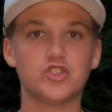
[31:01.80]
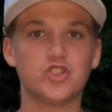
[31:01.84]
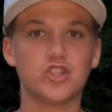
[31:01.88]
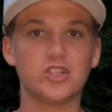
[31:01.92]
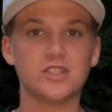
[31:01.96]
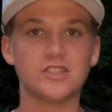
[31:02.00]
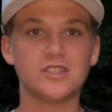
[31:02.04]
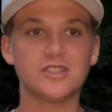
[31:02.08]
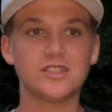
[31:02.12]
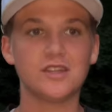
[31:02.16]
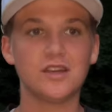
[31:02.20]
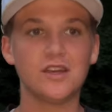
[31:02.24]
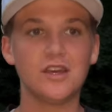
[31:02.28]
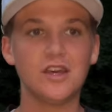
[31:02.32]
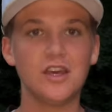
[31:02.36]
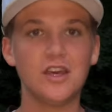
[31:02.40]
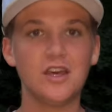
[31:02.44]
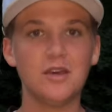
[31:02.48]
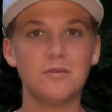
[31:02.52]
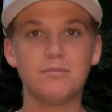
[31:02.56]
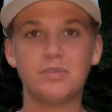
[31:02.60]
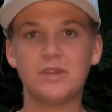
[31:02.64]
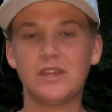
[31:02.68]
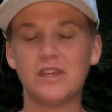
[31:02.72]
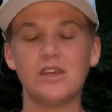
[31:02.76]
just
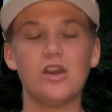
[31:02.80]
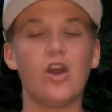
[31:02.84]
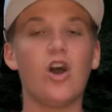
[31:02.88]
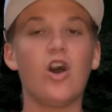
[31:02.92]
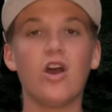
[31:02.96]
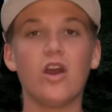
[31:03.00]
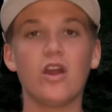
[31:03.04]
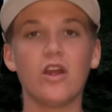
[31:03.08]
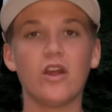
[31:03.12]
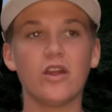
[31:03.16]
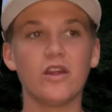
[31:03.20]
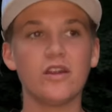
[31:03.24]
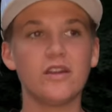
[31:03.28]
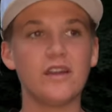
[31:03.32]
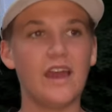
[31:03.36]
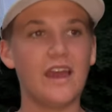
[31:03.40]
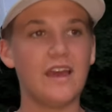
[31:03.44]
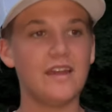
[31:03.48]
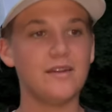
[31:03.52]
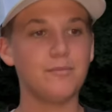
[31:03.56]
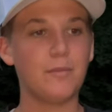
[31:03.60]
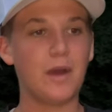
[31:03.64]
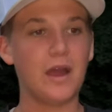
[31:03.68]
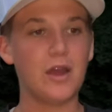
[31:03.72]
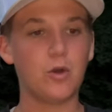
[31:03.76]
PR'd
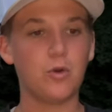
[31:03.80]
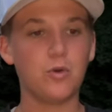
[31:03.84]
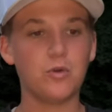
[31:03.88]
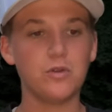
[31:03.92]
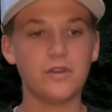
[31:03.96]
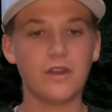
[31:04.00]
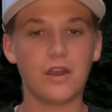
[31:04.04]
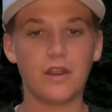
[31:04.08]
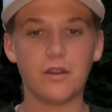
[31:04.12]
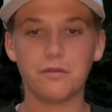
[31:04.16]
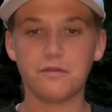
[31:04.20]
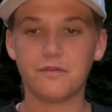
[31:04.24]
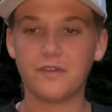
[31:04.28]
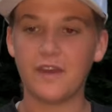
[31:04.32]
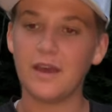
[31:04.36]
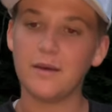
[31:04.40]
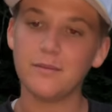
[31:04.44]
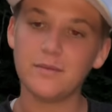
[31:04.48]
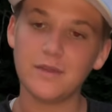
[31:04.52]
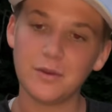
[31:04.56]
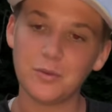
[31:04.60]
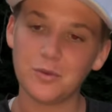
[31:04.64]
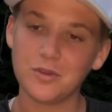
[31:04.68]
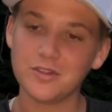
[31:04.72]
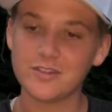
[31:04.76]
and my whole entire
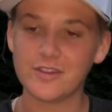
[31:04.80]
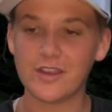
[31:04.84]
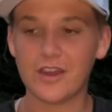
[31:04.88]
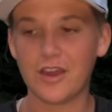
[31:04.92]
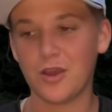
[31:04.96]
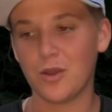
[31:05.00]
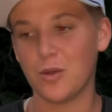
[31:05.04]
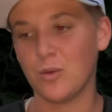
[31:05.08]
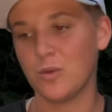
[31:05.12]
family was there.